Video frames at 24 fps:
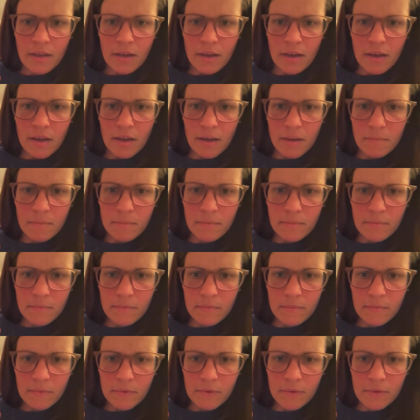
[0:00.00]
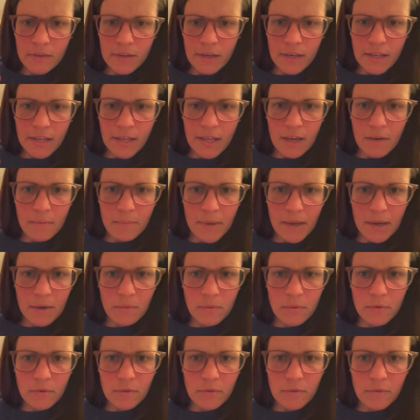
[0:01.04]
So it's going to count
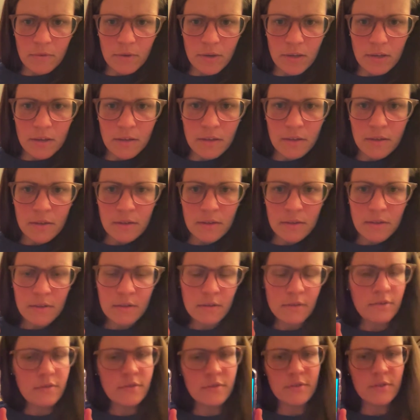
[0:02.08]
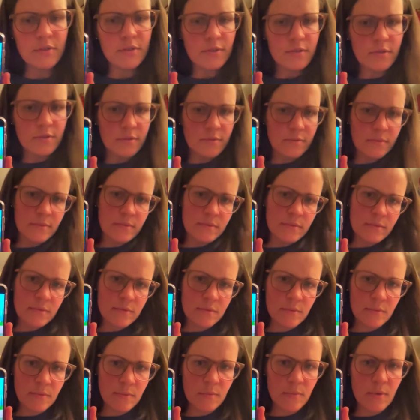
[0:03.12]
backwards, 3, 2,
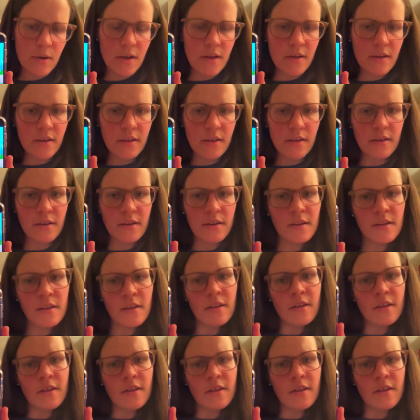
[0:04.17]
1,